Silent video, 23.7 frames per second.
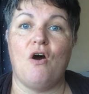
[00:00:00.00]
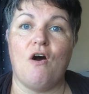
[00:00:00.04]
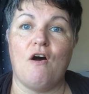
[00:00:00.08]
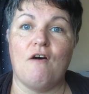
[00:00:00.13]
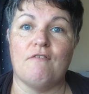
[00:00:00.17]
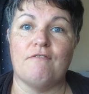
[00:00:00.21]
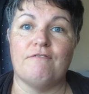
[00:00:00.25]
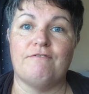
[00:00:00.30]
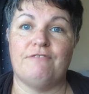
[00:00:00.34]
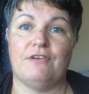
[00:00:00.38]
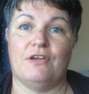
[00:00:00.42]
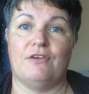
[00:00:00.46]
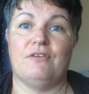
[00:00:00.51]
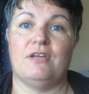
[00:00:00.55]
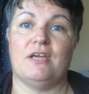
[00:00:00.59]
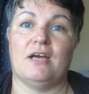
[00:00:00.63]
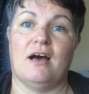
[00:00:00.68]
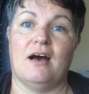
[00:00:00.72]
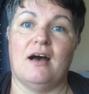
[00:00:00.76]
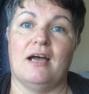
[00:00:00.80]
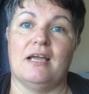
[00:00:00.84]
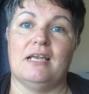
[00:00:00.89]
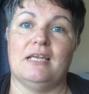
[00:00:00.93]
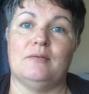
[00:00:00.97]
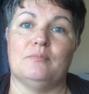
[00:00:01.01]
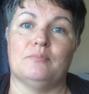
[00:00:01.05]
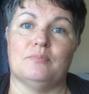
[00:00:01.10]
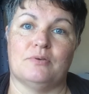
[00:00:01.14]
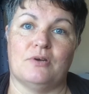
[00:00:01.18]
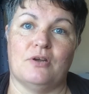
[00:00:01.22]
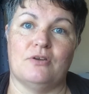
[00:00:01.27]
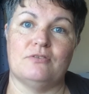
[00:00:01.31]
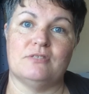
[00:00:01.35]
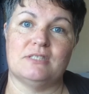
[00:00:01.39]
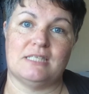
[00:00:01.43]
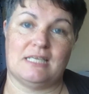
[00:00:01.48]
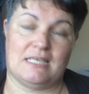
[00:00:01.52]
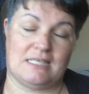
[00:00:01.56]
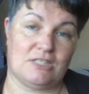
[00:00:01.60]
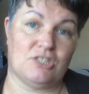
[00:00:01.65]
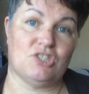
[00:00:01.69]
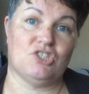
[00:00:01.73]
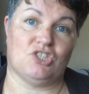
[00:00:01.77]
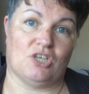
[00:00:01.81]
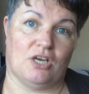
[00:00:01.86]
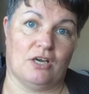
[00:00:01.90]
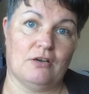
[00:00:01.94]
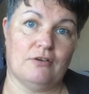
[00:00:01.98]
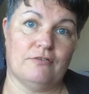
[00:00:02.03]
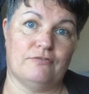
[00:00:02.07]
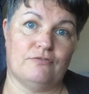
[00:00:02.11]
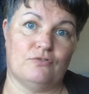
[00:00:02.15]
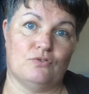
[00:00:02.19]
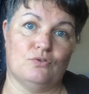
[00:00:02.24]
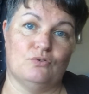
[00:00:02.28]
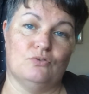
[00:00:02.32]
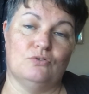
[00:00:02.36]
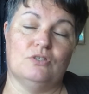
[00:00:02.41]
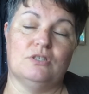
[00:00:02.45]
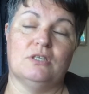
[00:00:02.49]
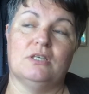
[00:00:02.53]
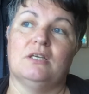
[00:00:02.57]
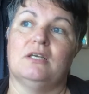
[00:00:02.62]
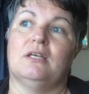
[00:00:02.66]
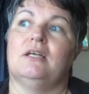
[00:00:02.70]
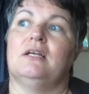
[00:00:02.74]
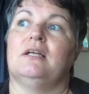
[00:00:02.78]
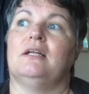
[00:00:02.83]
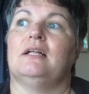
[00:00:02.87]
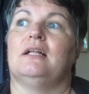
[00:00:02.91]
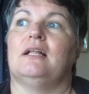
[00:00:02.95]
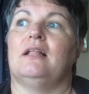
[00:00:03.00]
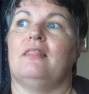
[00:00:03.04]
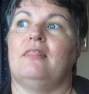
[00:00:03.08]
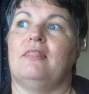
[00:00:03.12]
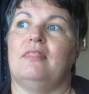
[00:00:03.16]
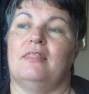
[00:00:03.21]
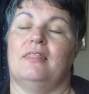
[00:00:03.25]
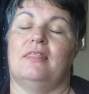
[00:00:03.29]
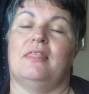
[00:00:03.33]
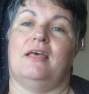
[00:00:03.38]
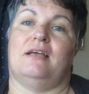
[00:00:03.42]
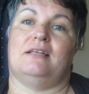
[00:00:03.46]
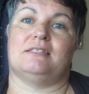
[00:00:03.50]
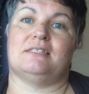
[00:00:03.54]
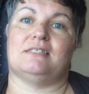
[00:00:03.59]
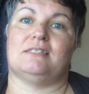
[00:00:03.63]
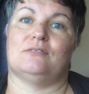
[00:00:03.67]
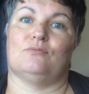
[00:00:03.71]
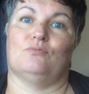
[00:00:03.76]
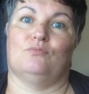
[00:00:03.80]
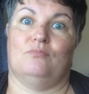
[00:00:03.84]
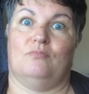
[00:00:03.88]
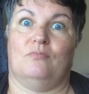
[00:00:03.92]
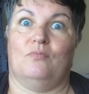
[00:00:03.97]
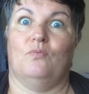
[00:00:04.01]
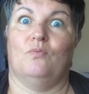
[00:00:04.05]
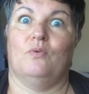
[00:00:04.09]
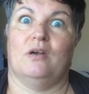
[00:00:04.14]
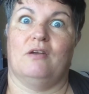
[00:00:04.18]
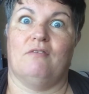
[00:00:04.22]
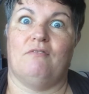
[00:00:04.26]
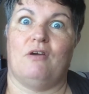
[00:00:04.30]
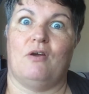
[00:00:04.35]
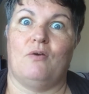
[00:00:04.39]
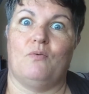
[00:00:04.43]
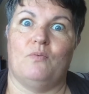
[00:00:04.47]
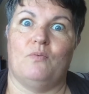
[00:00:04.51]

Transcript: of very highly processed junk food. That's one of our